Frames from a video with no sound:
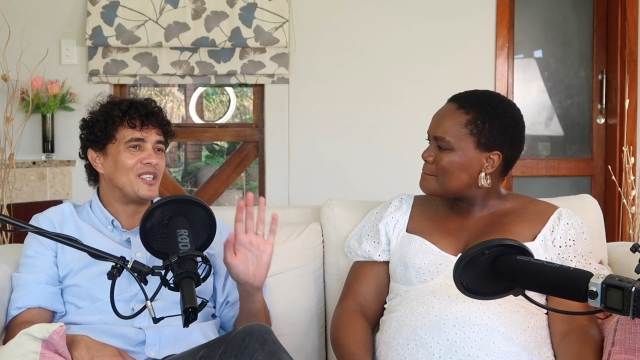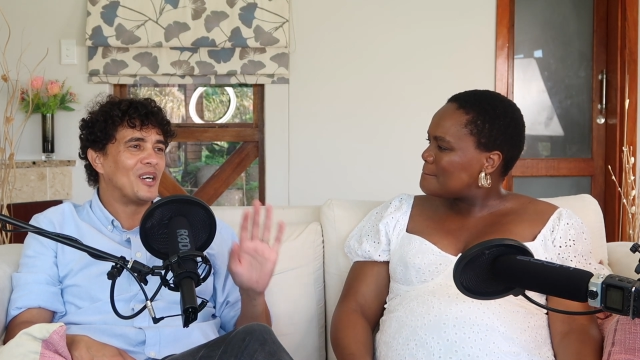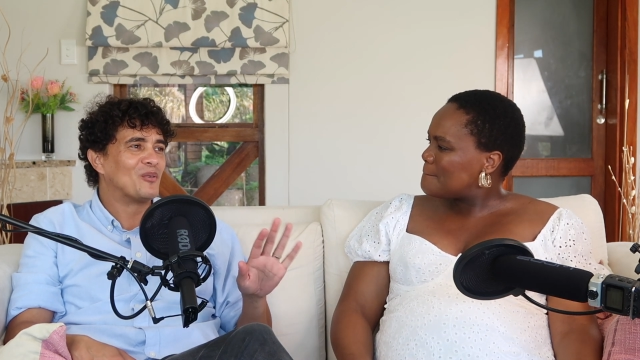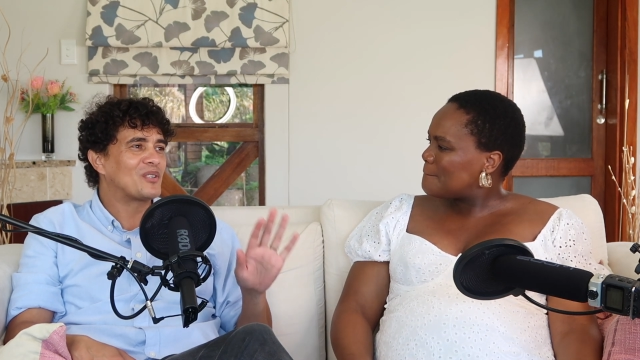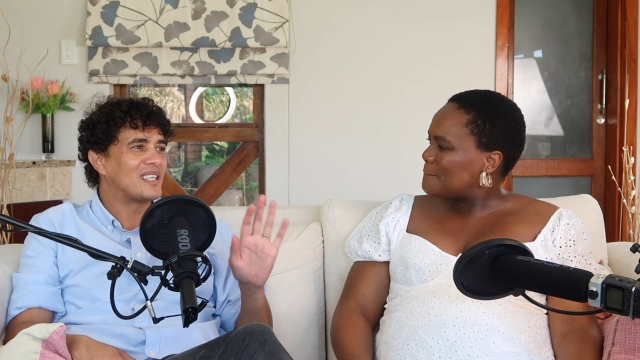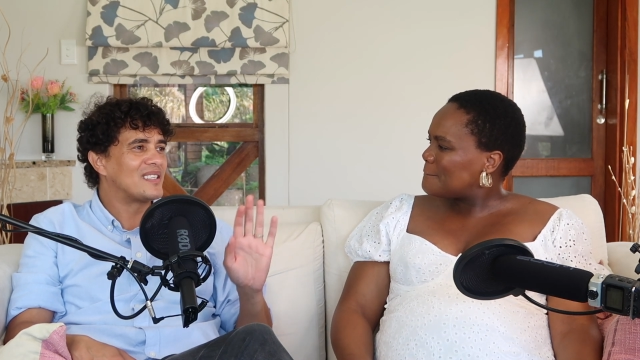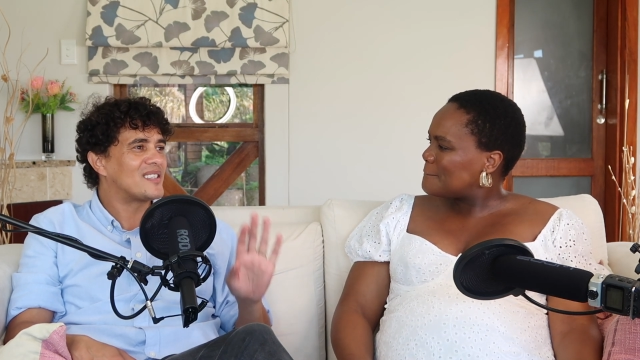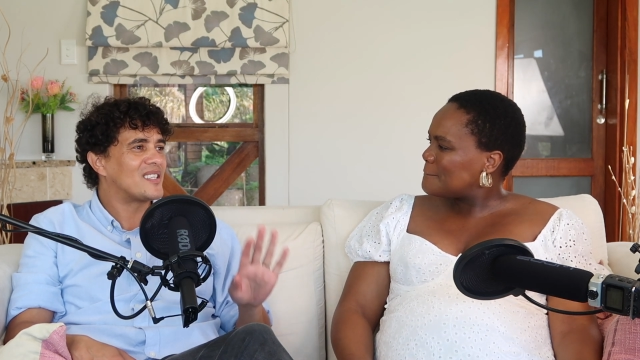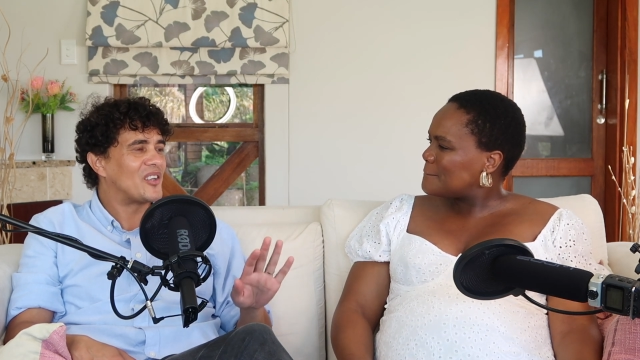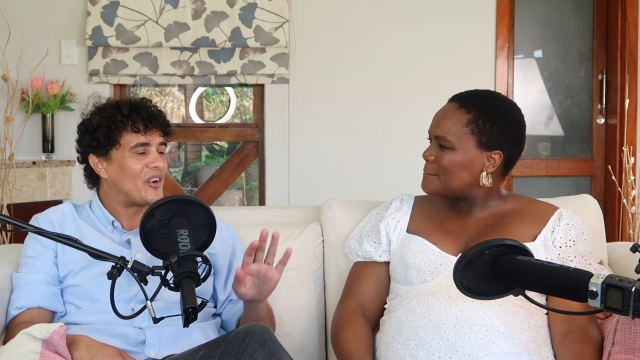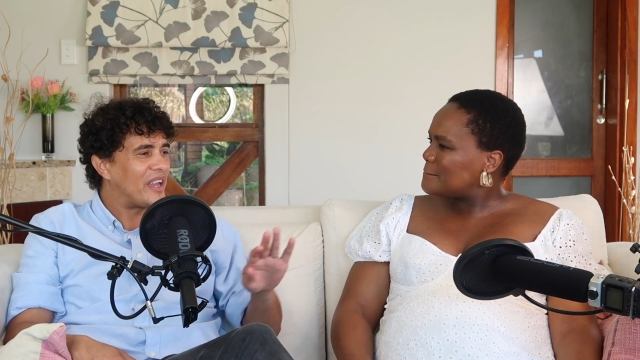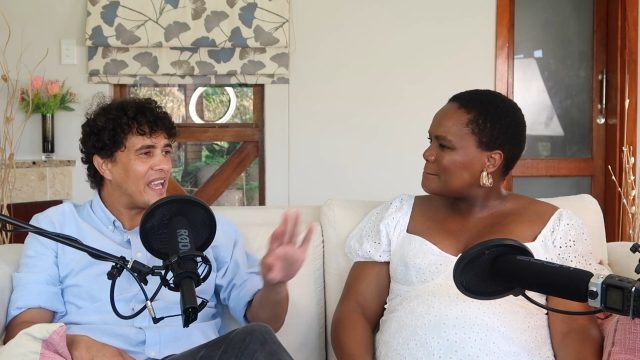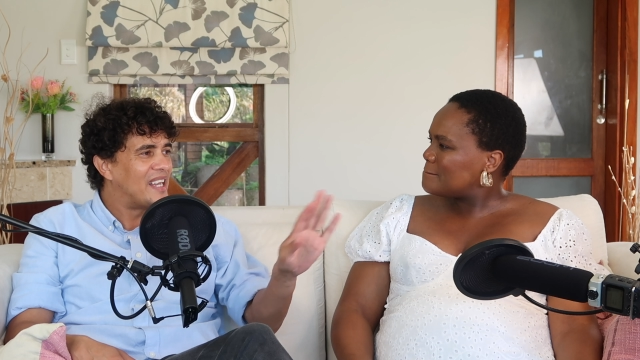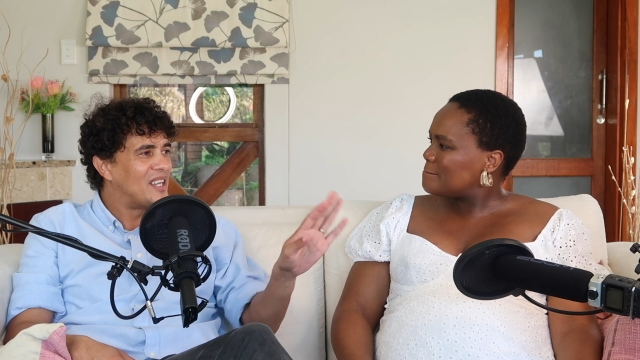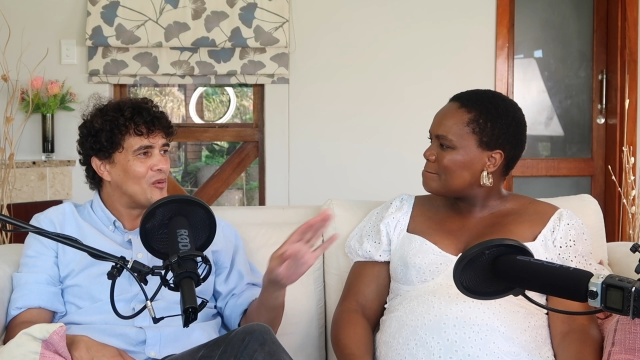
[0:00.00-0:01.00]
Speaker 1: don't consider
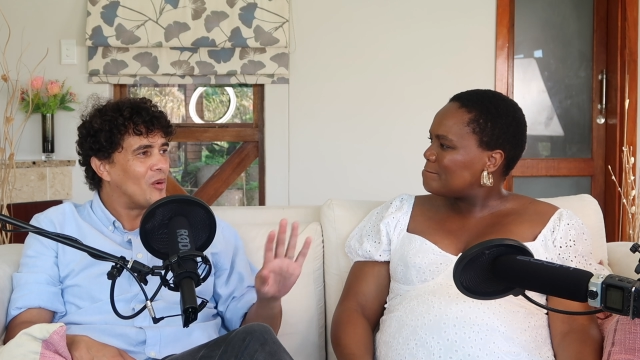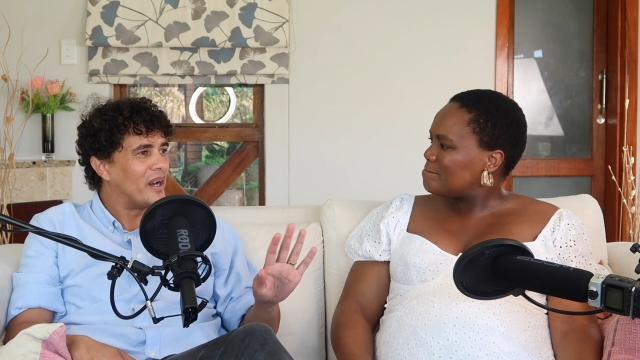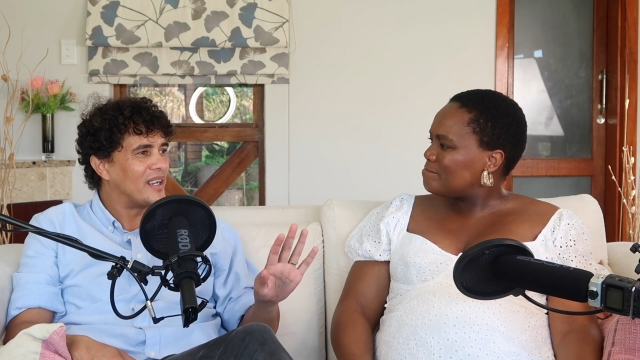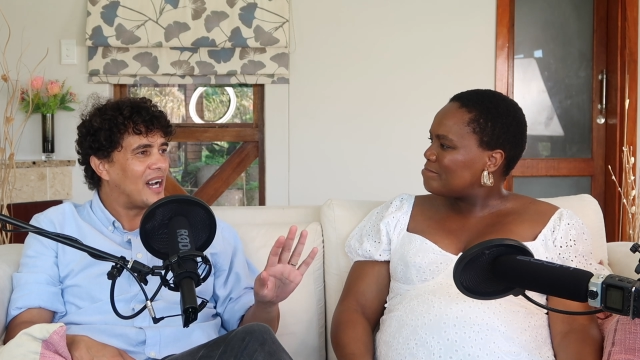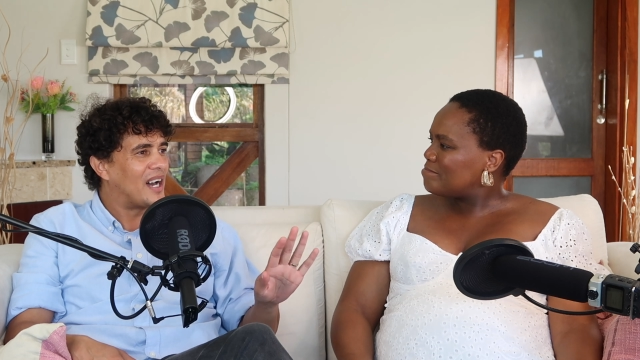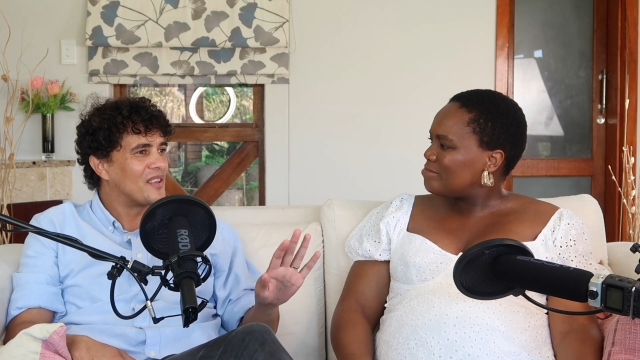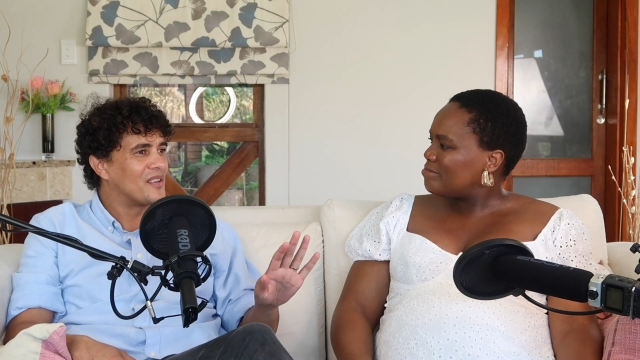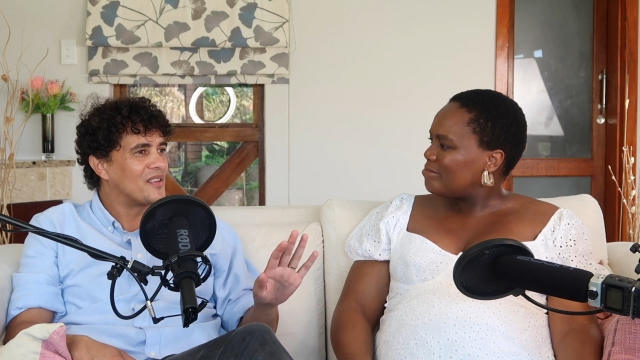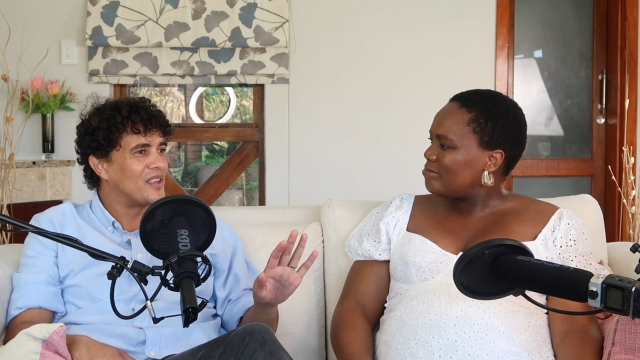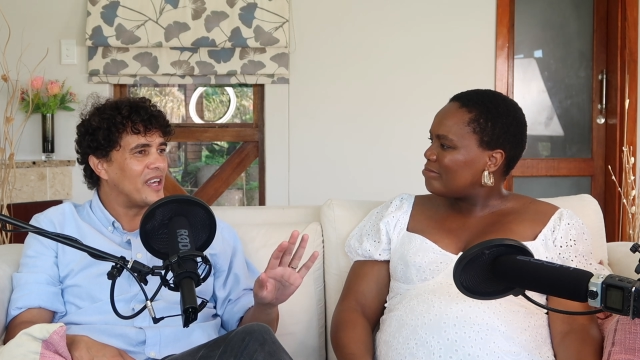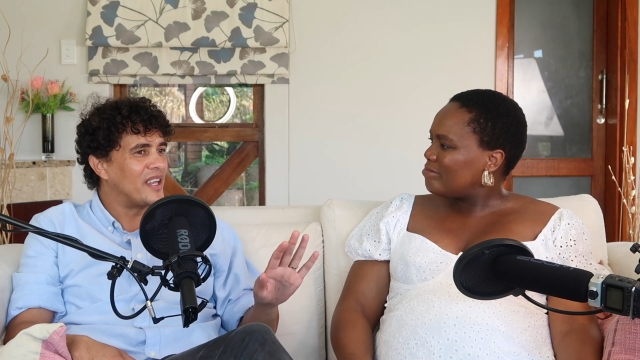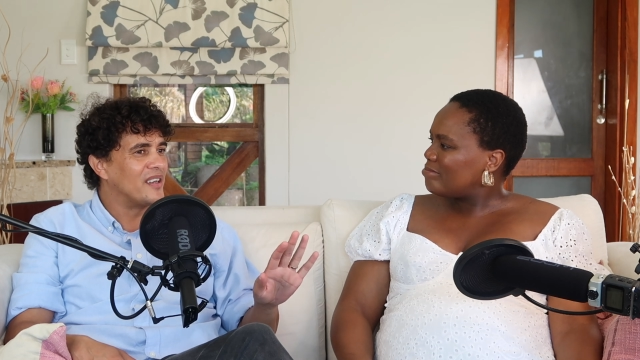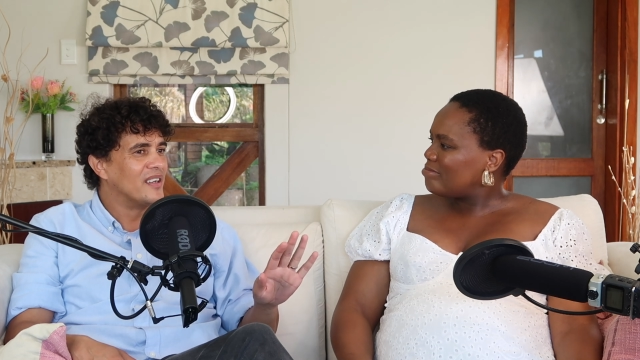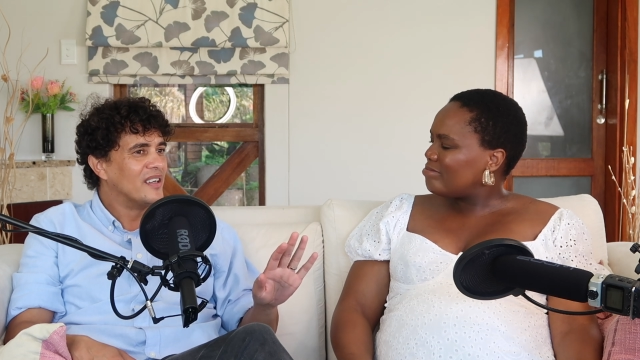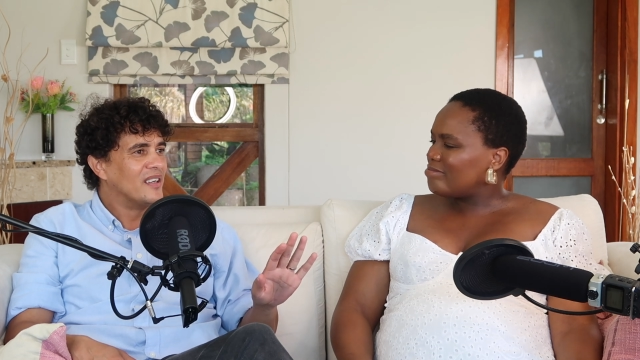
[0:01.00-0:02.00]
anyone other
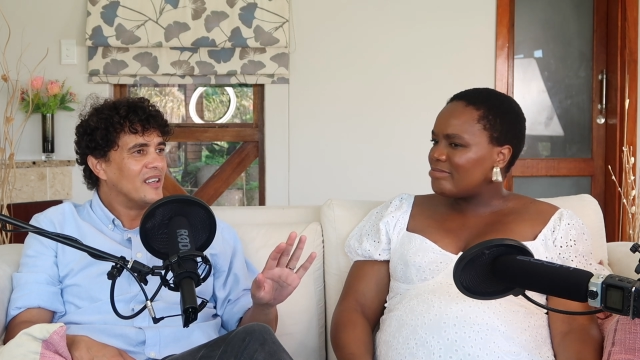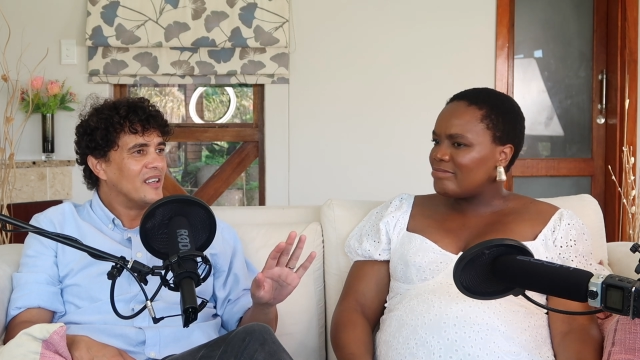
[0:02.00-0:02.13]
than